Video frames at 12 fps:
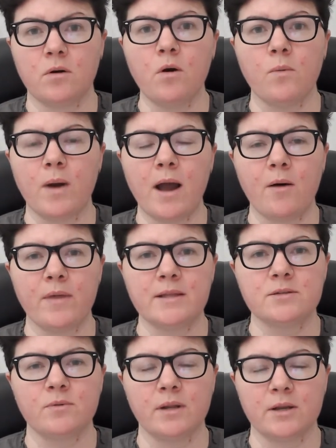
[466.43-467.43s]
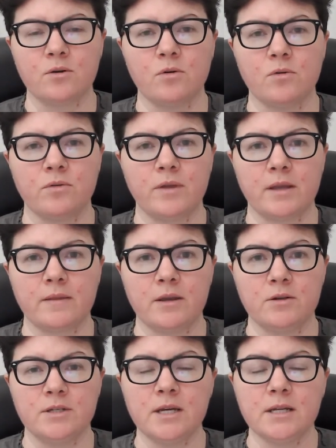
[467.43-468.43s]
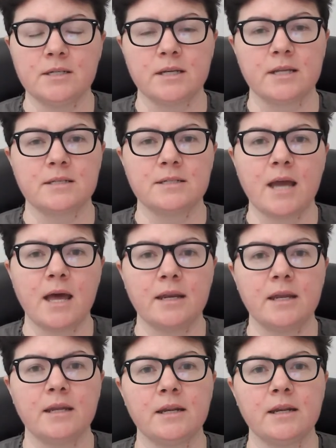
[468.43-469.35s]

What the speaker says: oh, wow, that's a really cool thing that you did to get started,